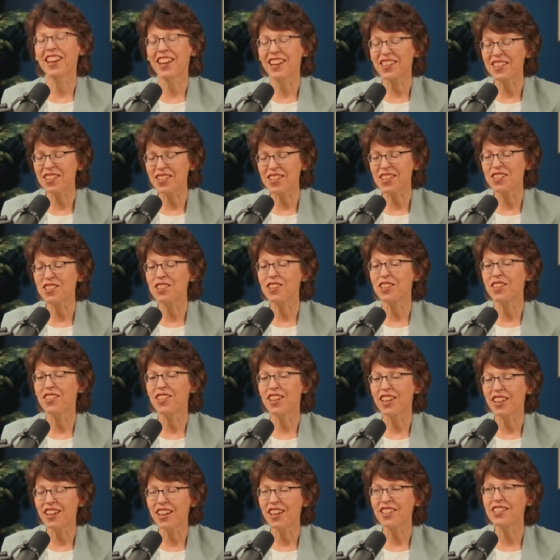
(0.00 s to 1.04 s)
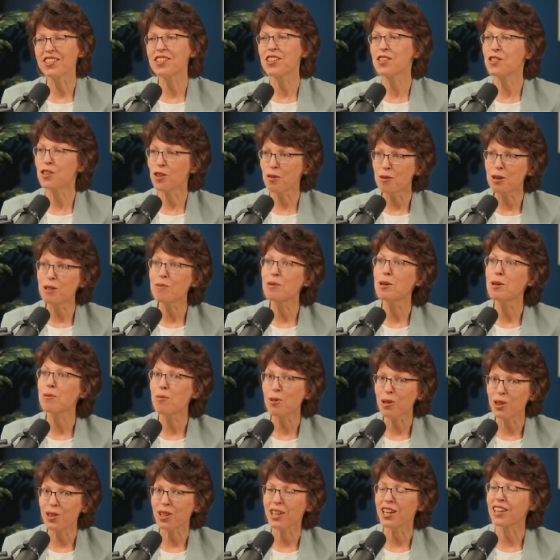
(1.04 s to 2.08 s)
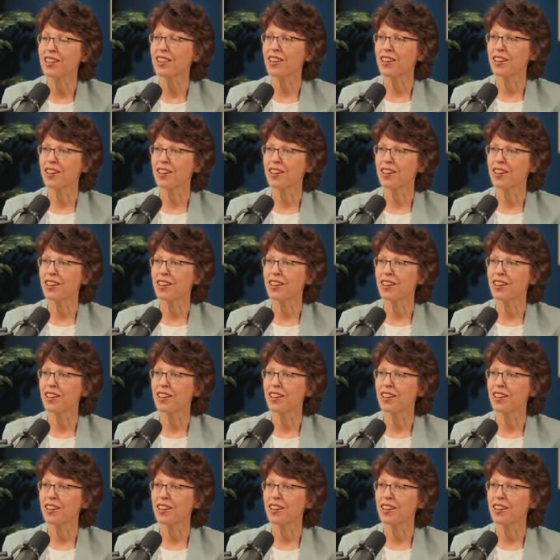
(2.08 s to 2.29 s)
that extension of the analogy. So many people think